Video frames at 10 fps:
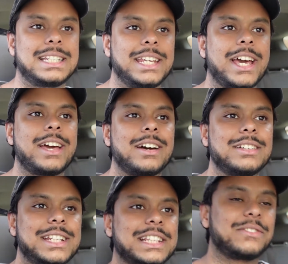Yeah.
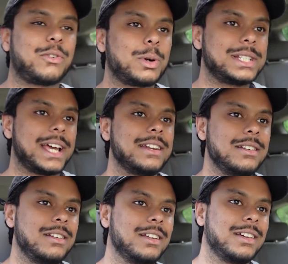Take the
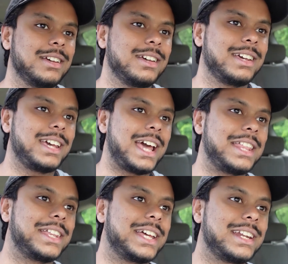410,
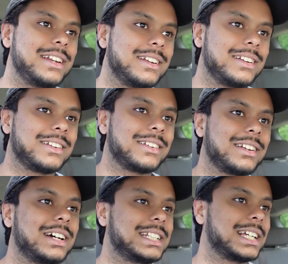and then
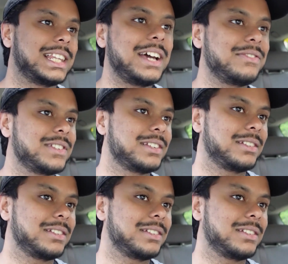410? Take a left.